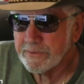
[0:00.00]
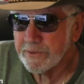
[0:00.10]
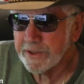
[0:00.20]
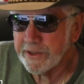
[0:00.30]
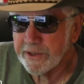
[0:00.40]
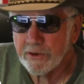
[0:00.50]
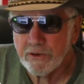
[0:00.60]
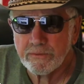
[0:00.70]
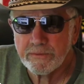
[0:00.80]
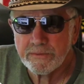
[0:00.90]
when you're not
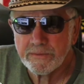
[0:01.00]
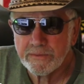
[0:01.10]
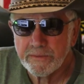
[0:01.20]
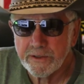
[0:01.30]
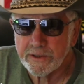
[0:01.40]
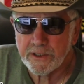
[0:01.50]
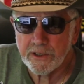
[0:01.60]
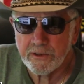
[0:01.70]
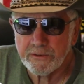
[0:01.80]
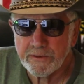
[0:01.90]
home, is
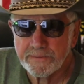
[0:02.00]
alone.